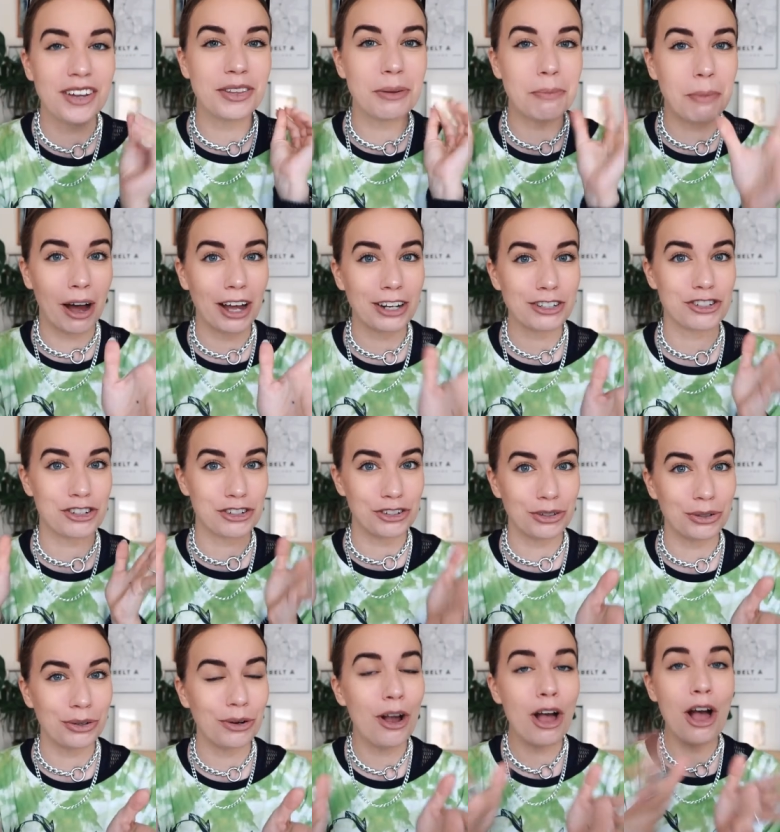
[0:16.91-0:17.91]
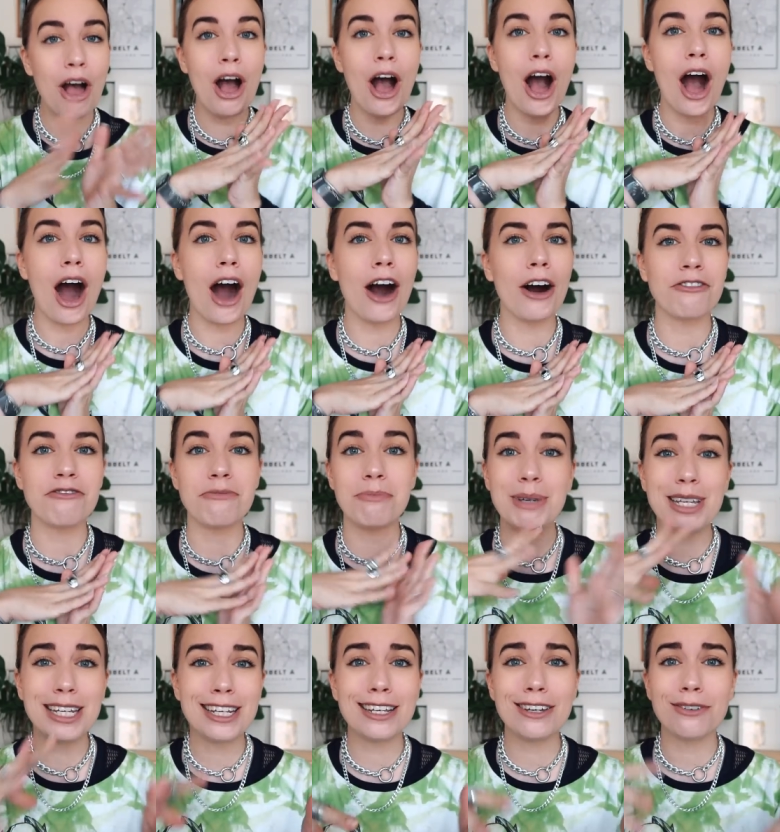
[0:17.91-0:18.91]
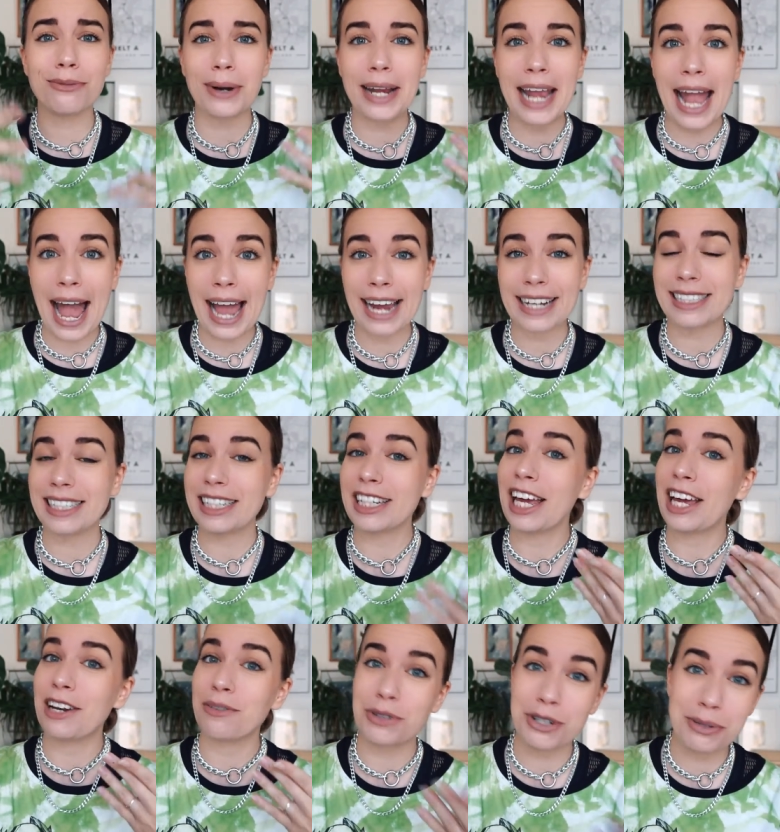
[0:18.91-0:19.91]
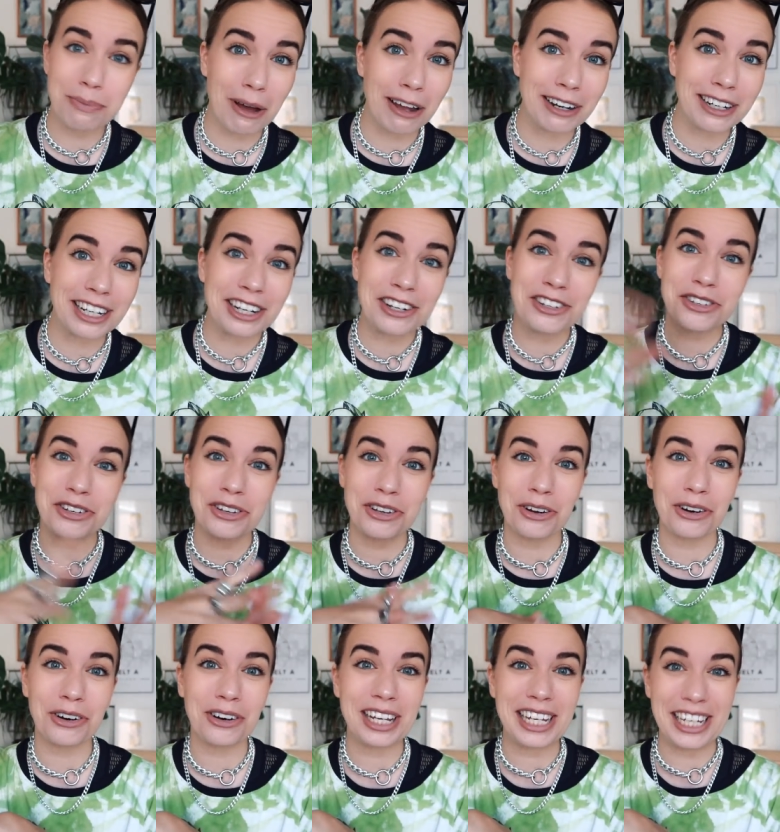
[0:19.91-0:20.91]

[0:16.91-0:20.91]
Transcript: the part two of me reacting and responding to your